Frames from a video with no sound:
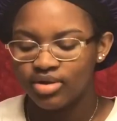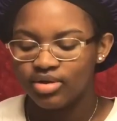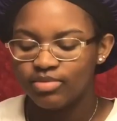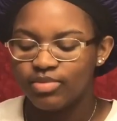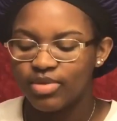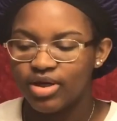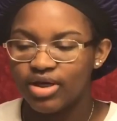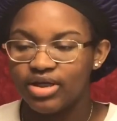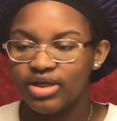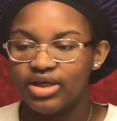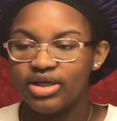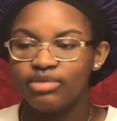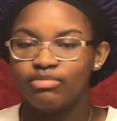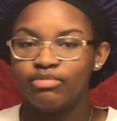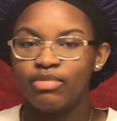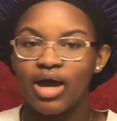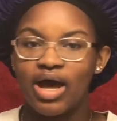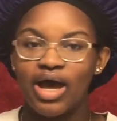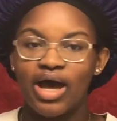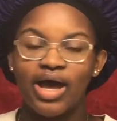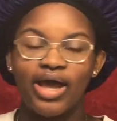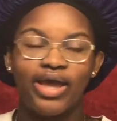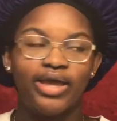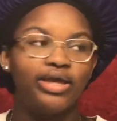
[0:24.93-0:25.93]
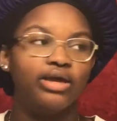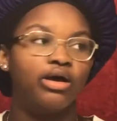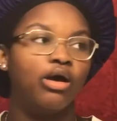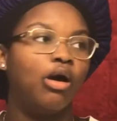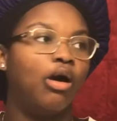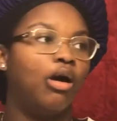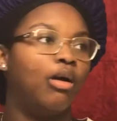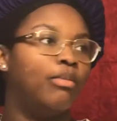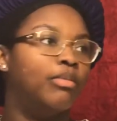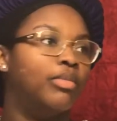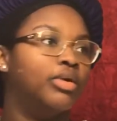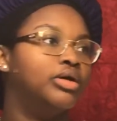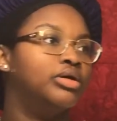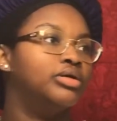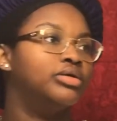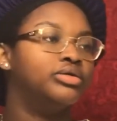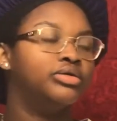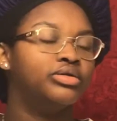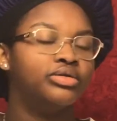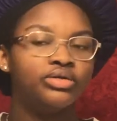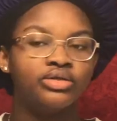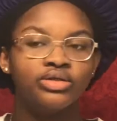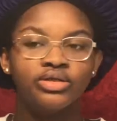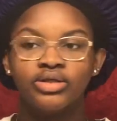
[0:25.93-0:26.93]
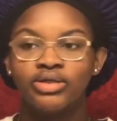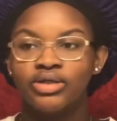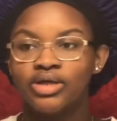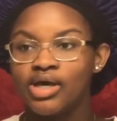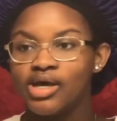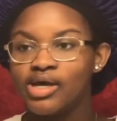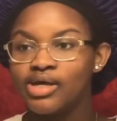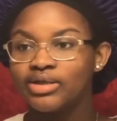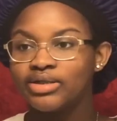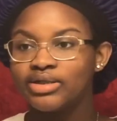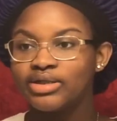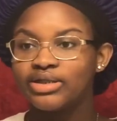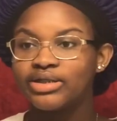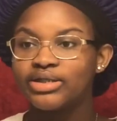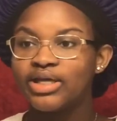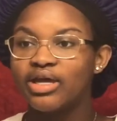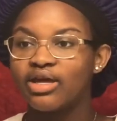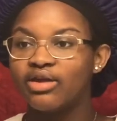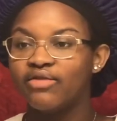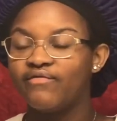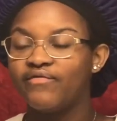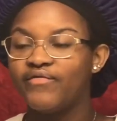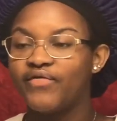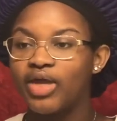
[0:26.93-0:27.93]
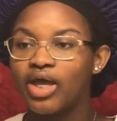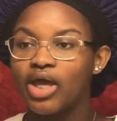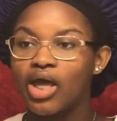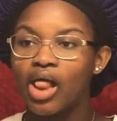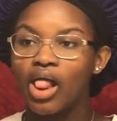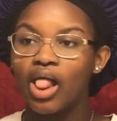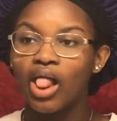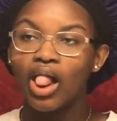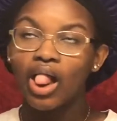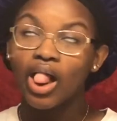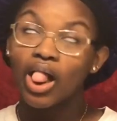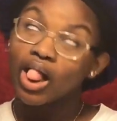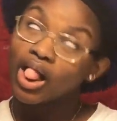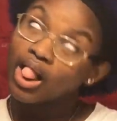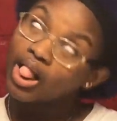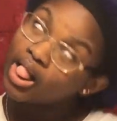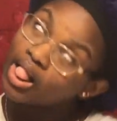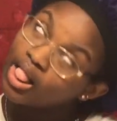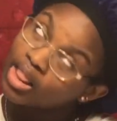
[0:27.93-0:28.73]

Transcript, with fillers: I'm about to get my um Cetaphil,